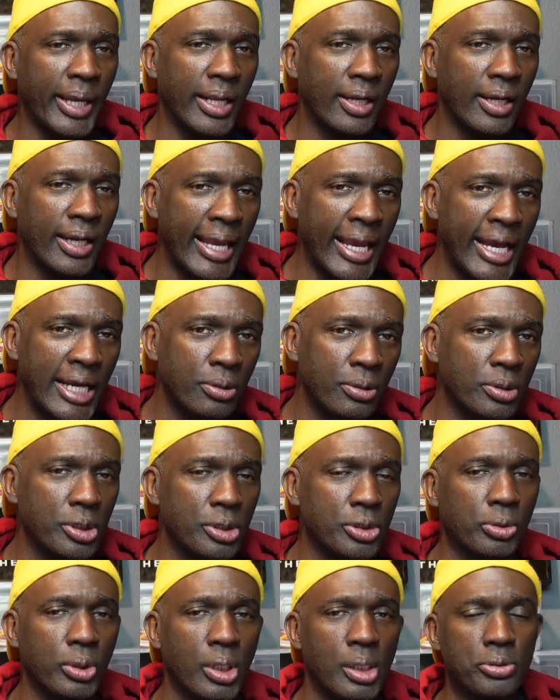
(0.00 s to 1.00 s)
an annual
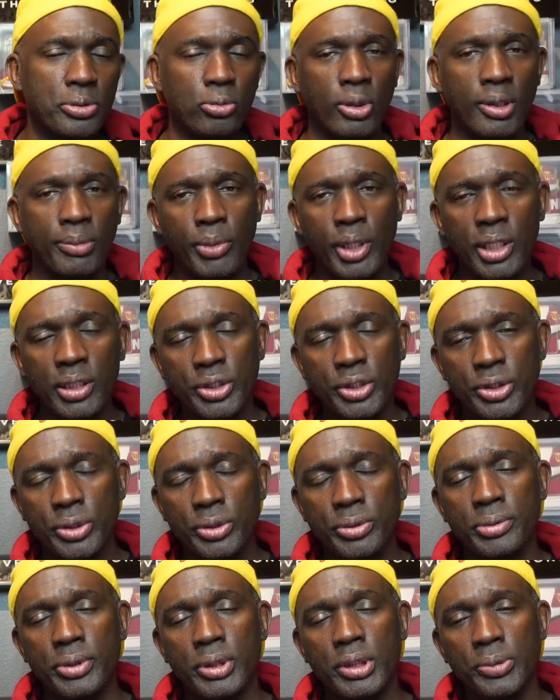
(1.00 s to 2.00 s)
subscription or a monthly
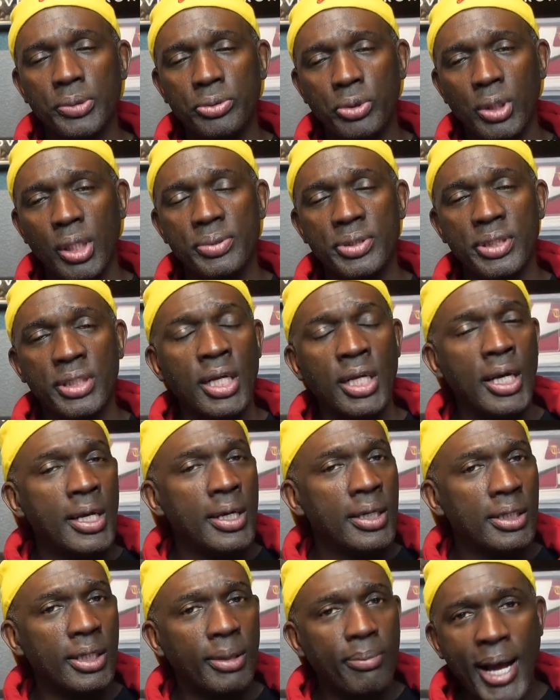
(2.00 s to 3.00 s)
subscription,
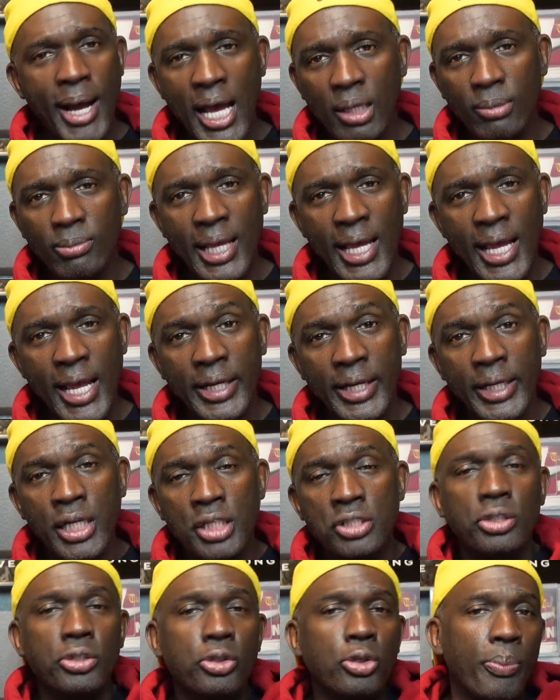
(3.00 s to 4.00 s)
the bottom line is
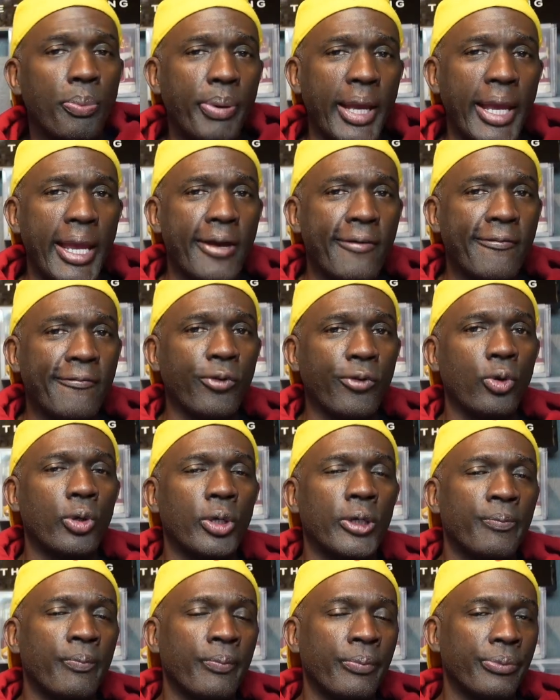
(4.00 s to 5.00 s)
you're paying for it.
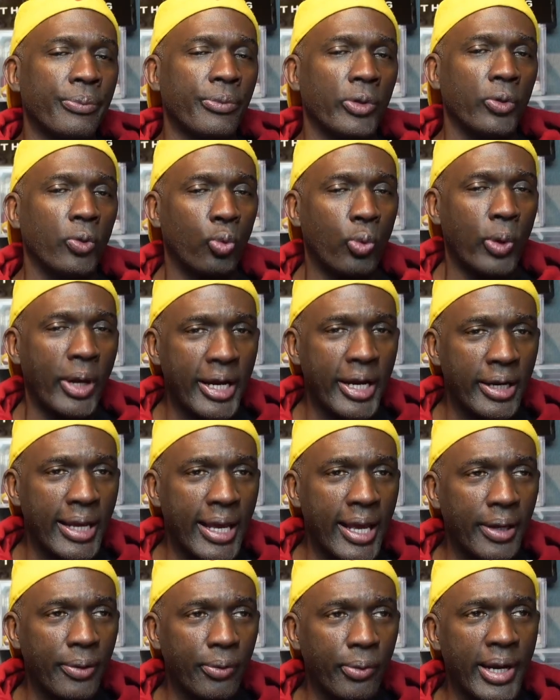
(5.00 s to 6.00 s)

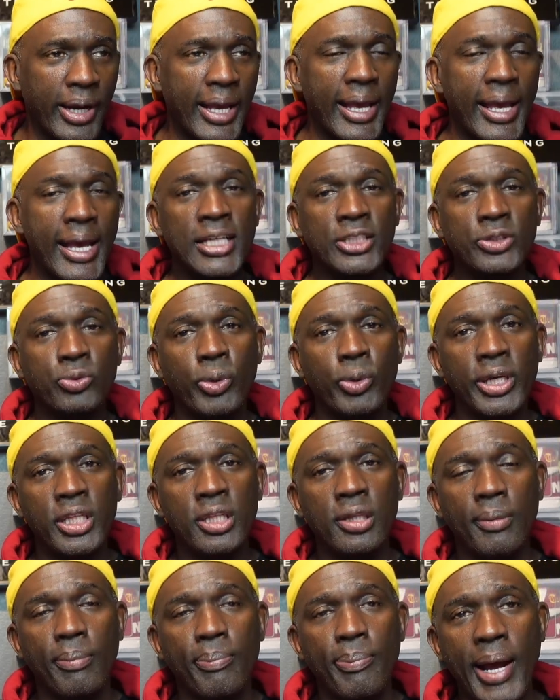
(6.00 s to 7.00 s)
Whereas with
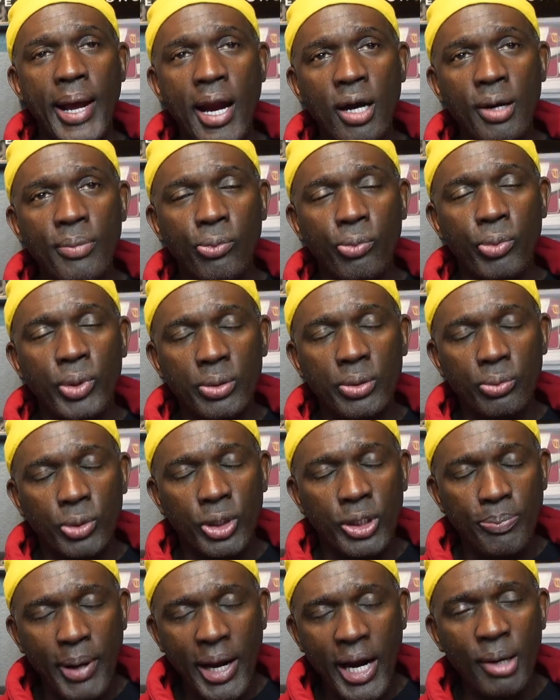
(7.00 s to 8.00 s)
Power
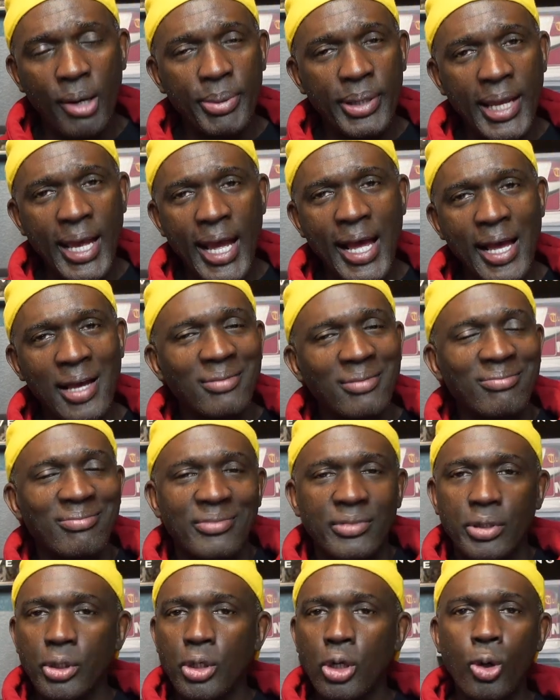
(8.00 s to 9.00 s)
BI,
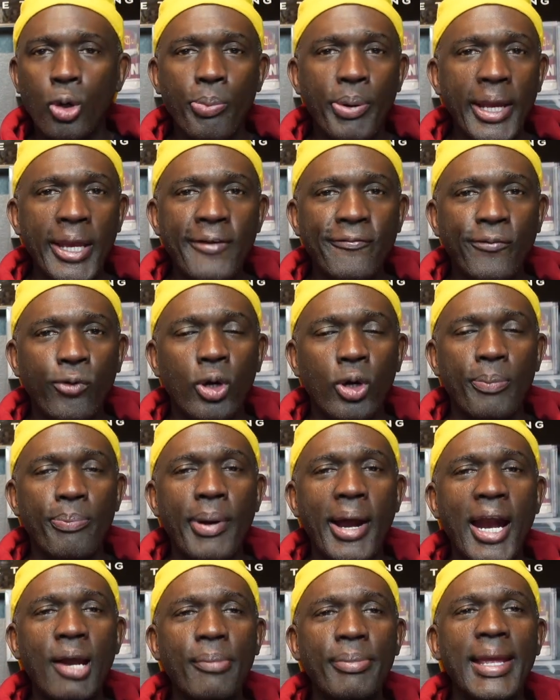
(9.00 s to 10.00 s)
you don't pay for it.
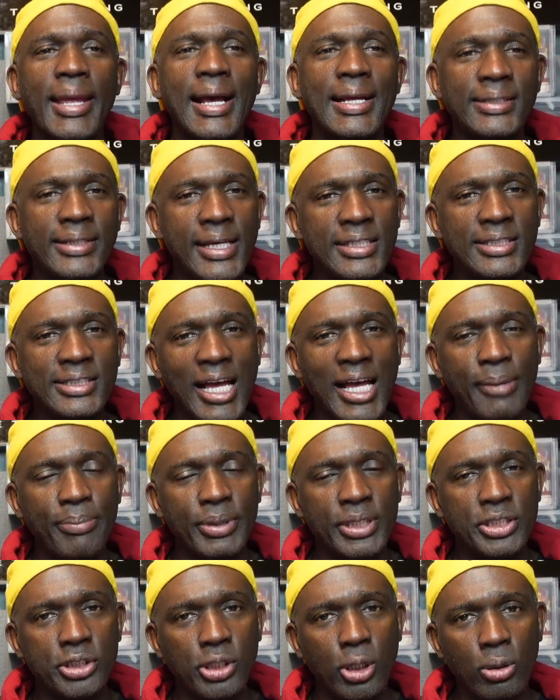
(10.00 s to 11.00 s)
Power BI Desktop is
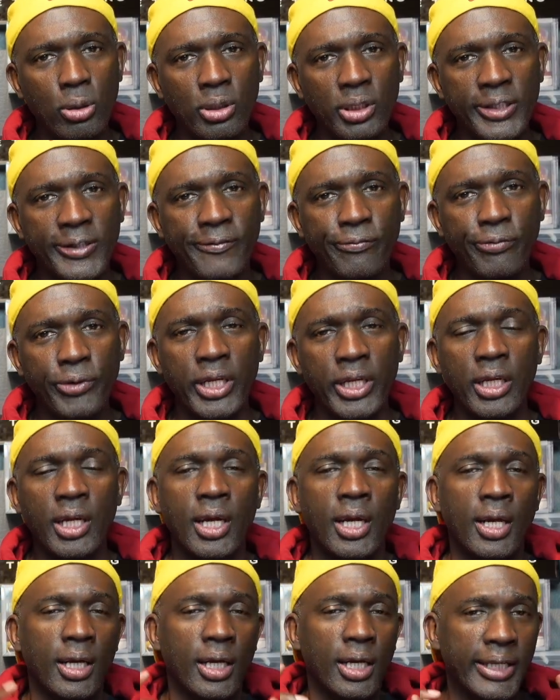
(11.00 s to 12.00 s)
totally free.
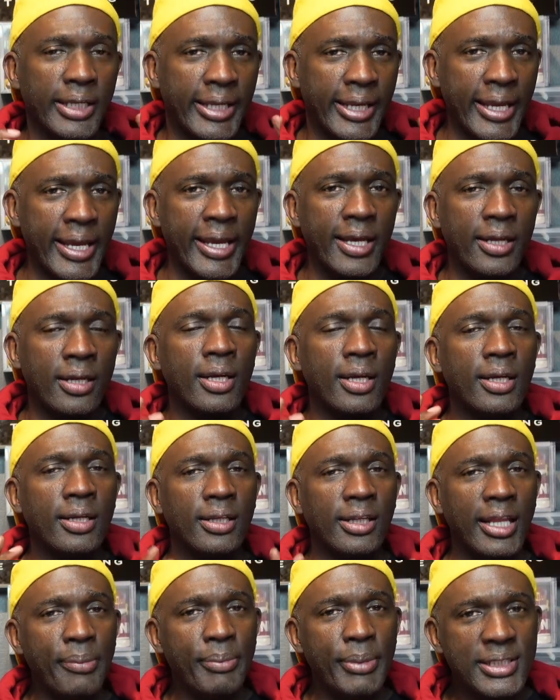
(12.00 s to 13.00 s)
Again,
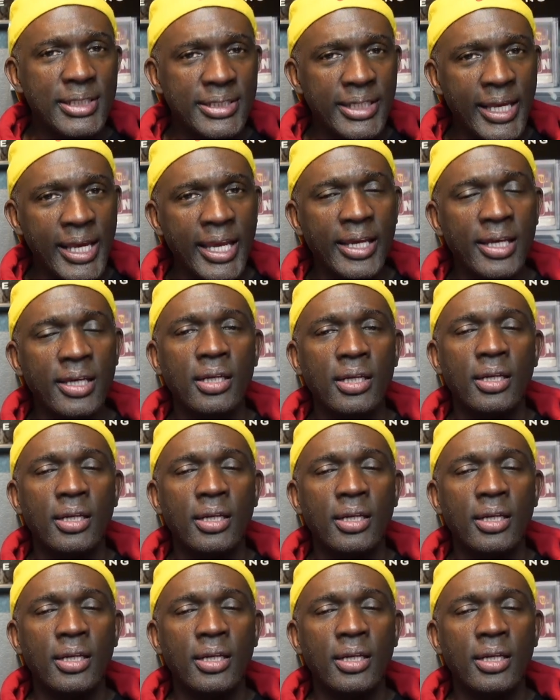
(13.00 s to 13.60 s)
let me say it.